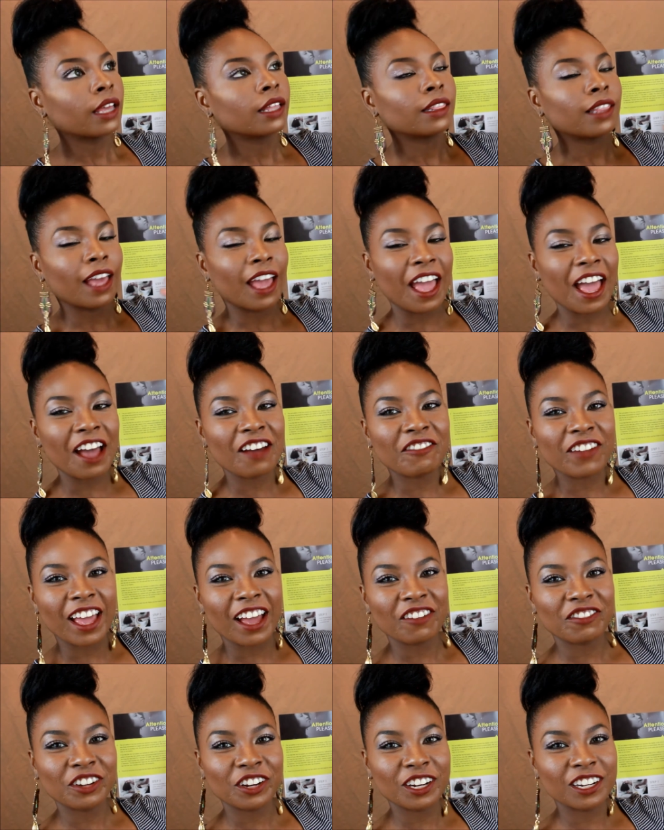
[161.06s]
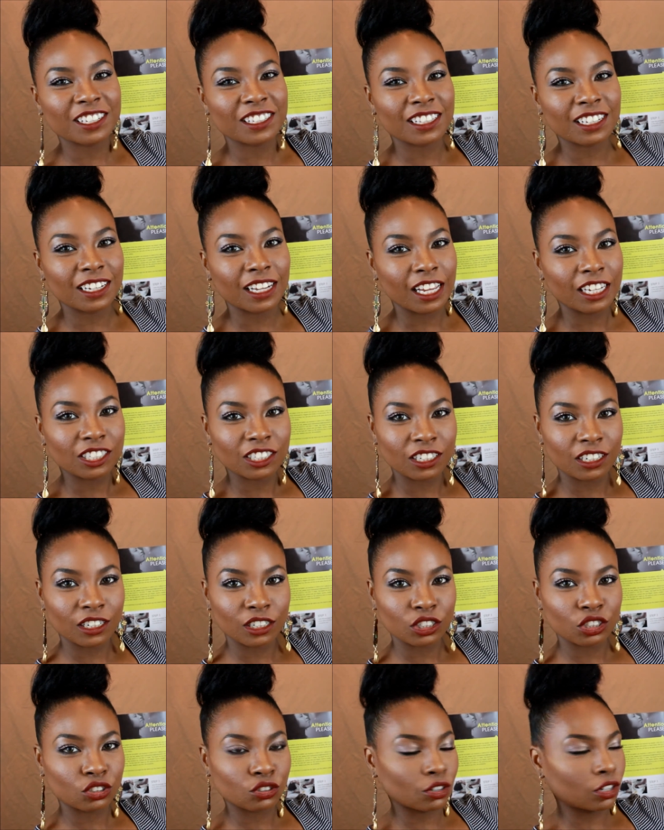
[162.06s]
they have after installation
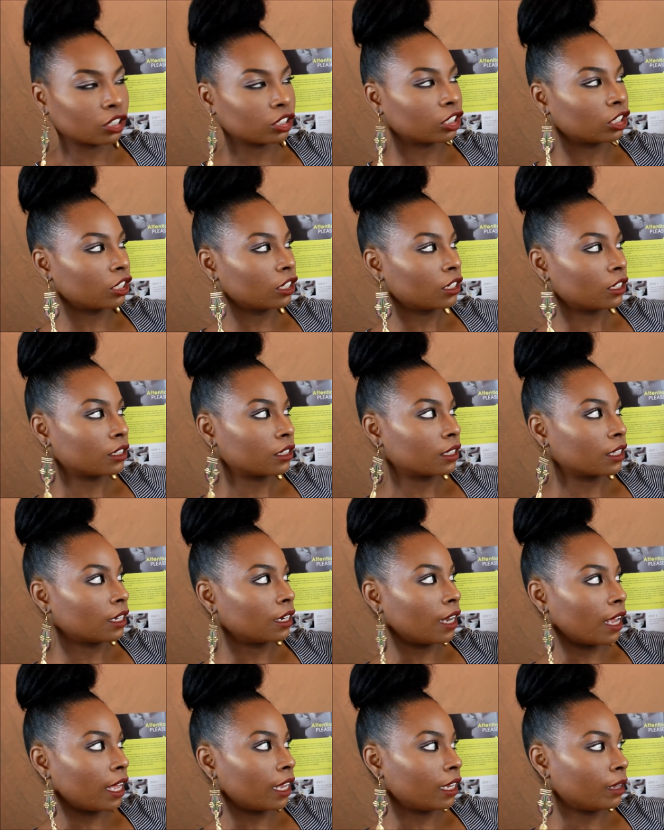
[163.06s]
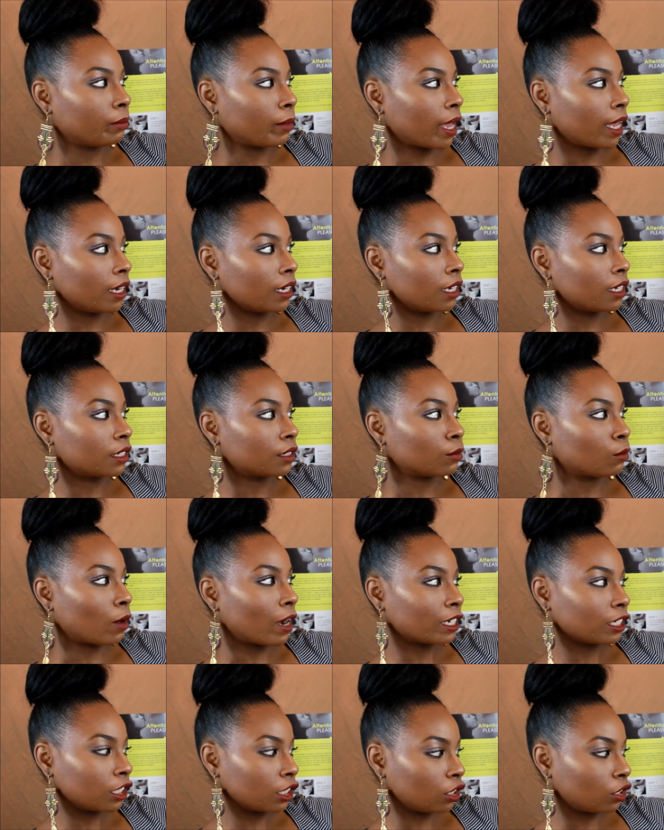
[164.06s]
instructions, the daily maintenance,
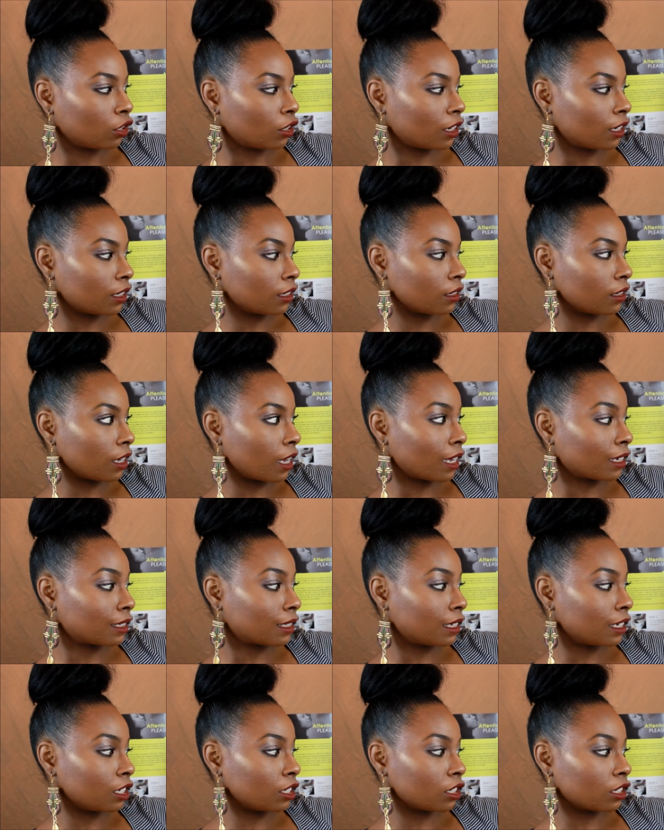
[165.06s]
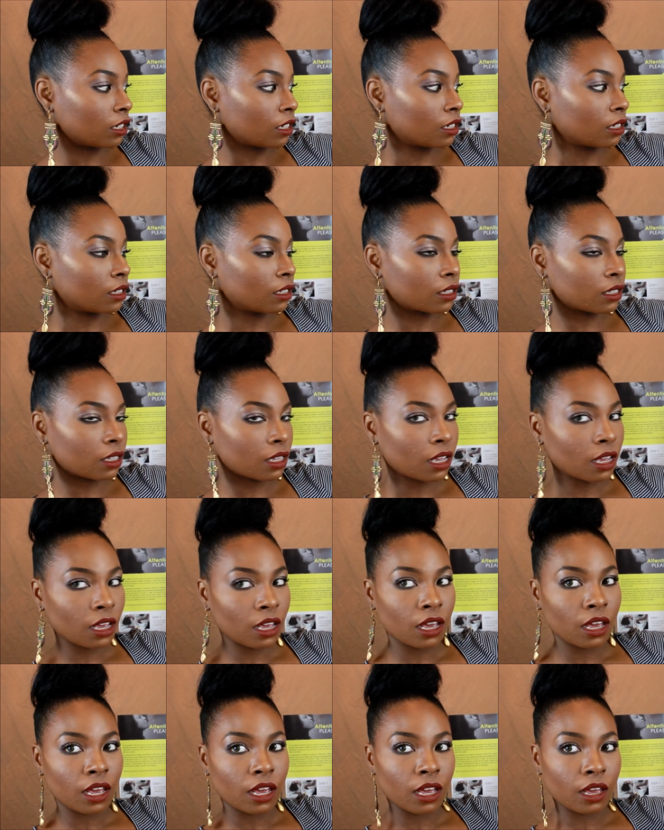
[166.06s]
washing your extensions,
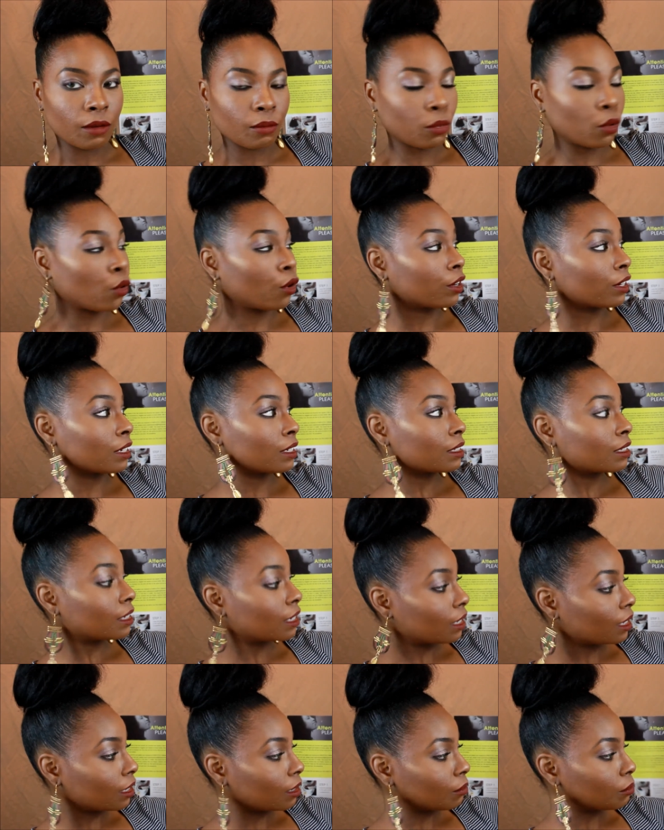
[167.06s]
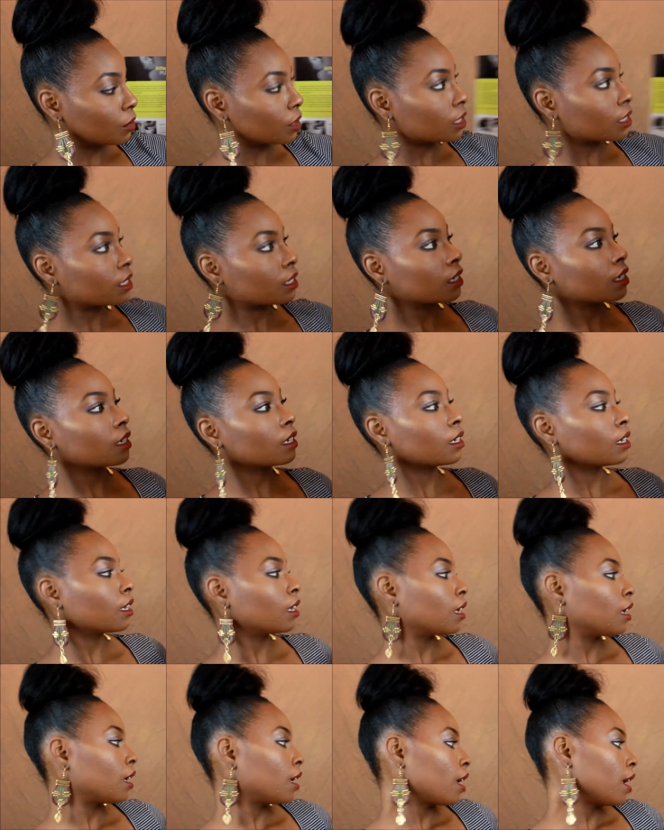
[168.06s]
important tips,
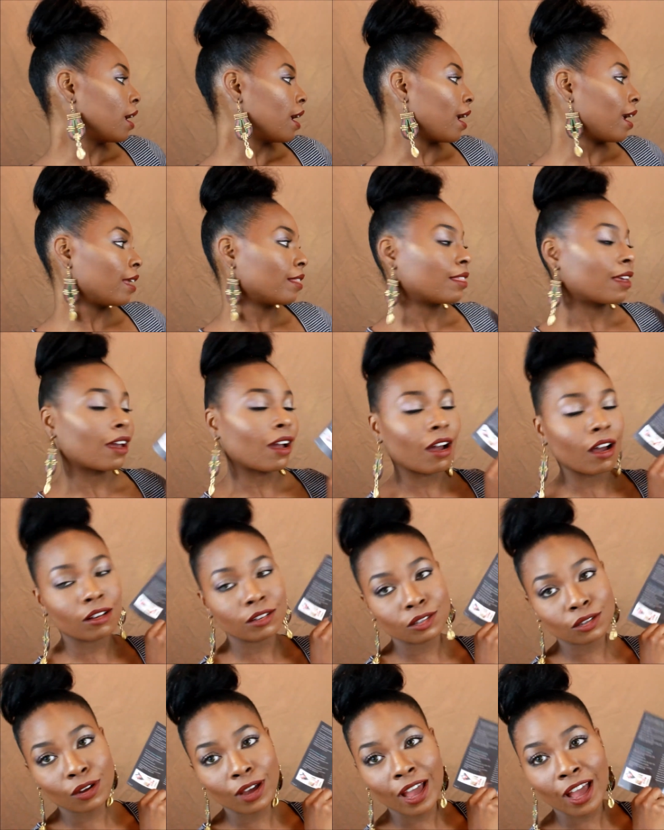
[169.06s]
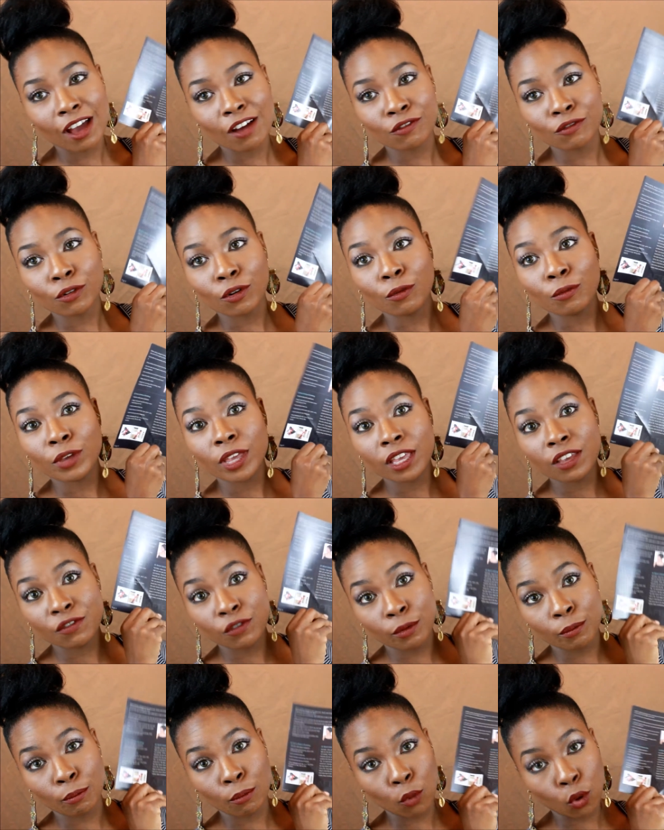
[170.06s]
and they also have
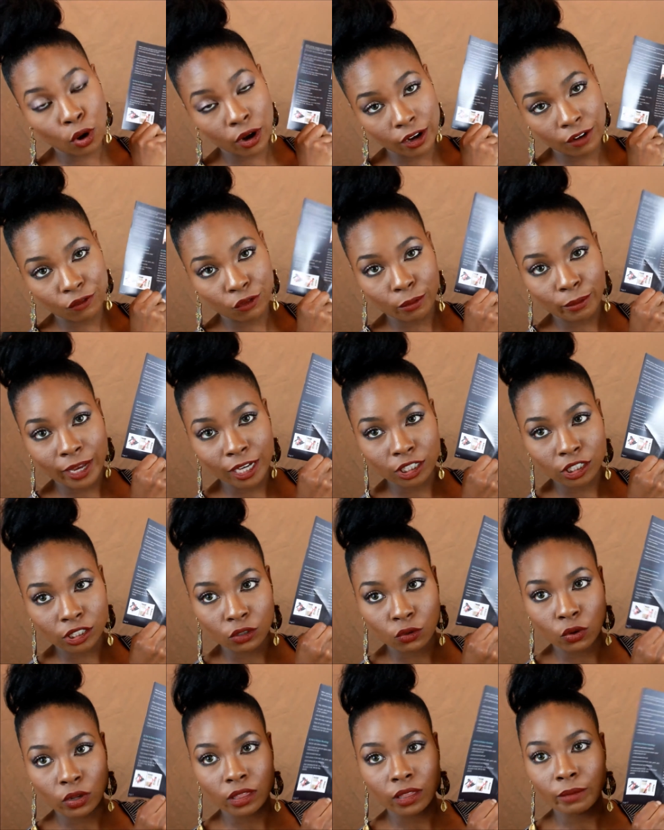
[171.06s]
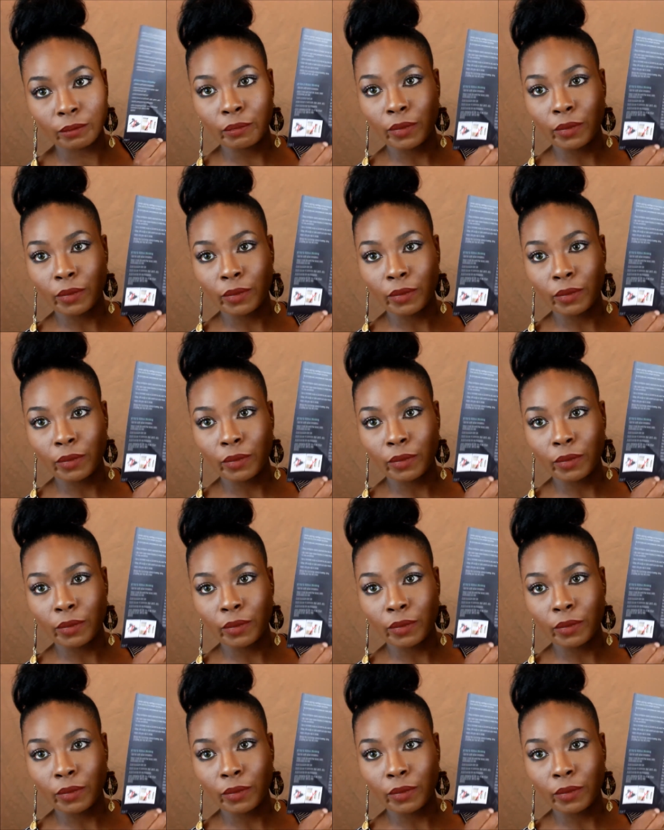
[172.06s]
even more information on the